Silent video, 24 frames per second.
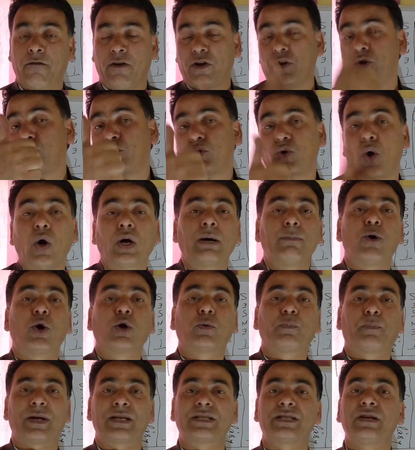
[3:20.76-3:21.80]
When you talk
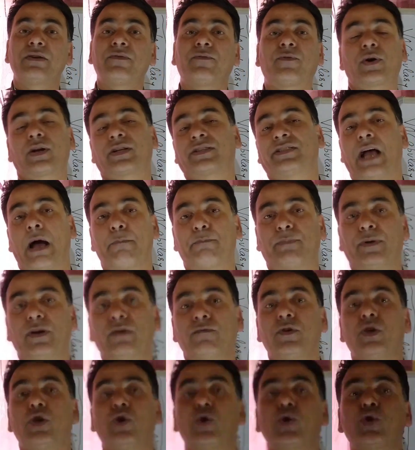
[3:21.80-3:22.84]
about present, for
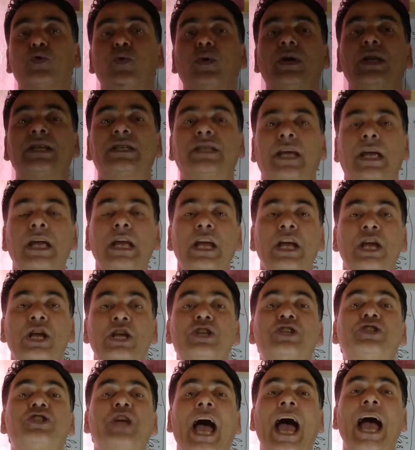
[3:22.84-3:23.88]
example, we usually say
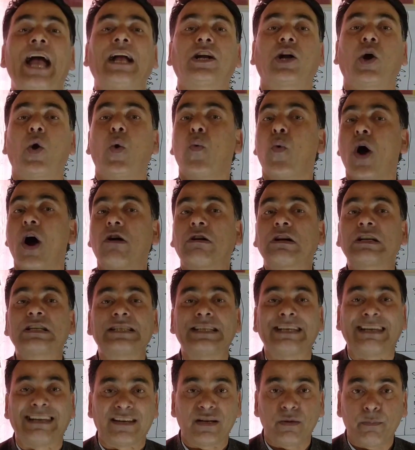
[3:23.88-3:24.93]
Jack
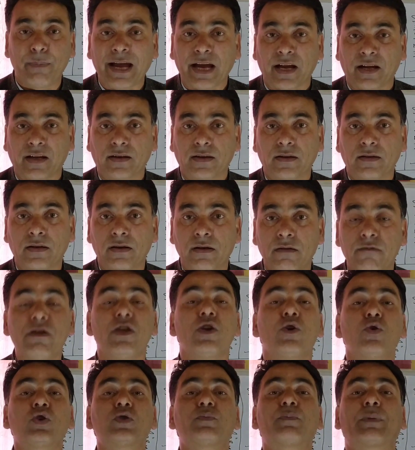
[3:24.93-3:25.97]
works in a bank.
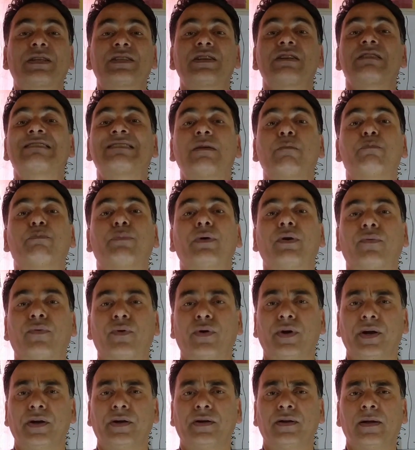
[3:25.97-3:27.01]
We use present simple
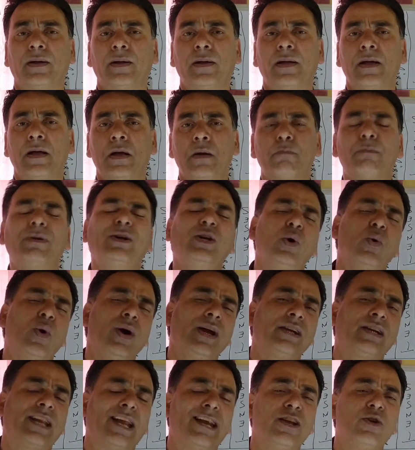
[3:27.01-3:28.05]
for it. But do
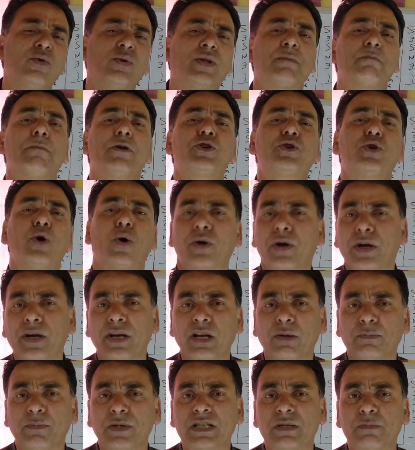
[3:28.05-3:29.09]
I tell you that
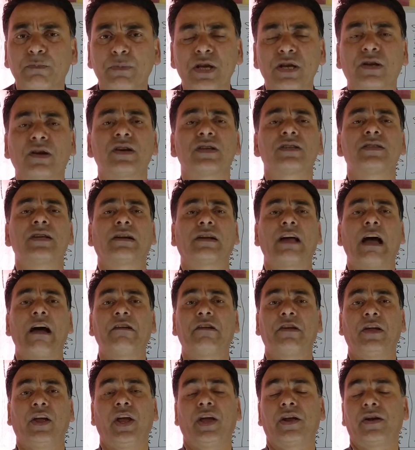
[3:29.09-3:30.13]
majority of the speakers that
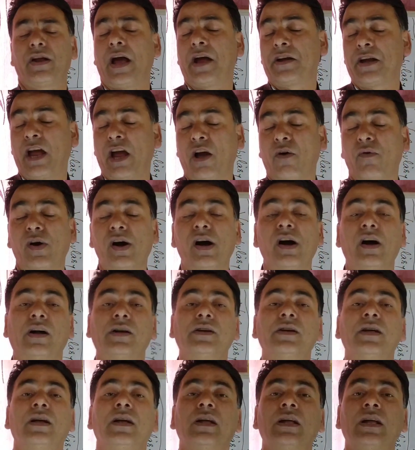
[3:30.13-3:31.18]
I hear and I have
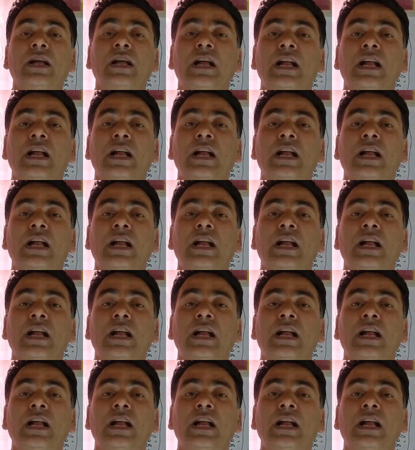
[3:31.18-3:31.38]
heard,